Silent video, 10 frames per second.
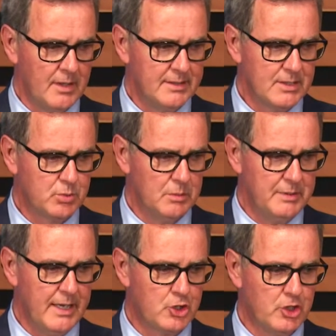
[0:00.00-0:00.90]
This will
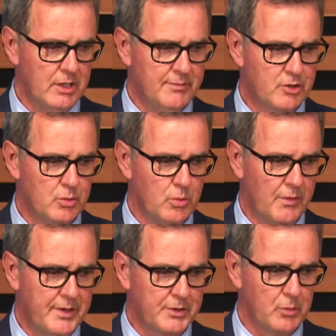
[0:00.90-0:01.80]
be achieved through a
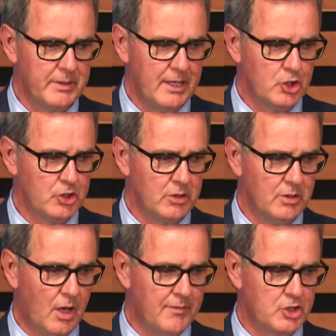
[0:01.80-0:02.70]

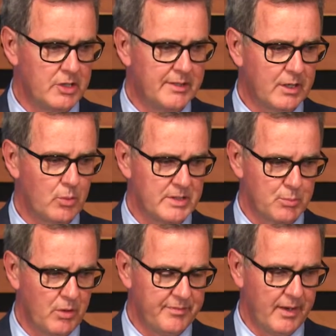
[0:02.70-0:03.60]
determination of a genetic risk
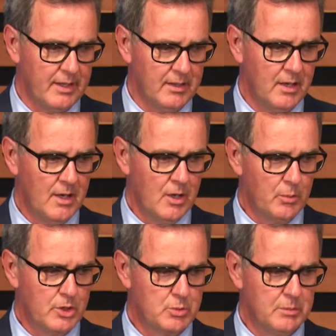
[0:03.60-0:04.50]
profile,
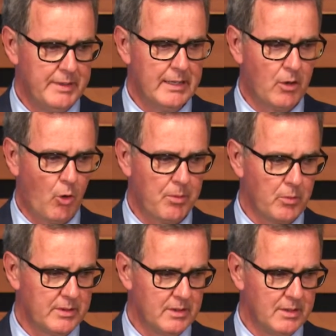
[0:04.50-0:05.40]
which will be
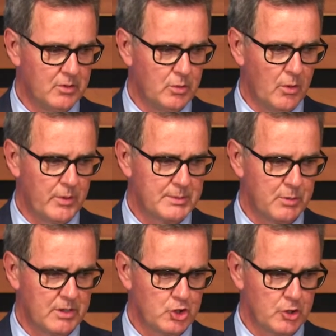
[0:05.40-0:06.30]
incorporated into a risk
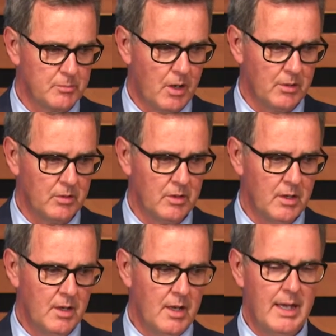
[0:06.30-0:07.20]
prediction model
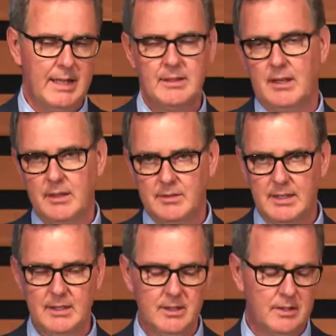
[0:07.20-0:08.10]
and
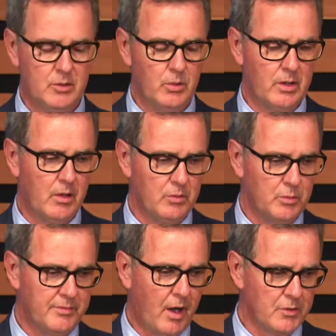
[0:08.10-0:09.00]
taking into account
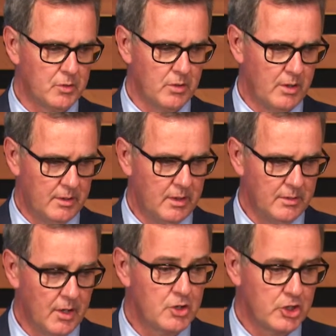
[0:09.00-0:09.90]
with other
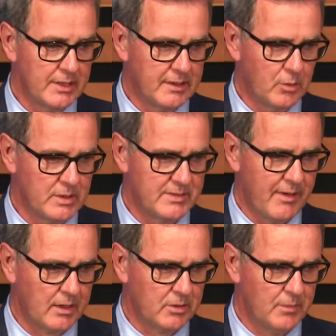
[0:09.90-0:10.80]
non-genetic risk
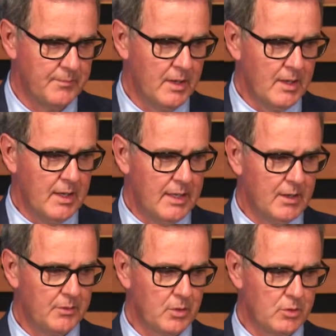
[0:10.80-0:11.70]
factors in
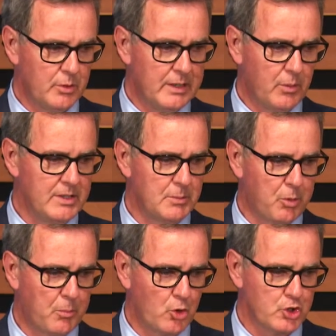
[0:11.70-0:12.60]
order to increase the
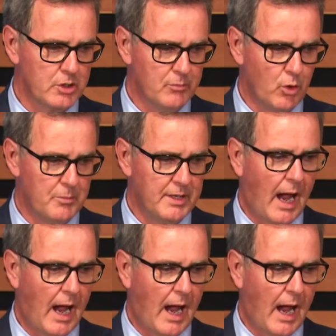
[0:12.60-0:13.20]
proportion of women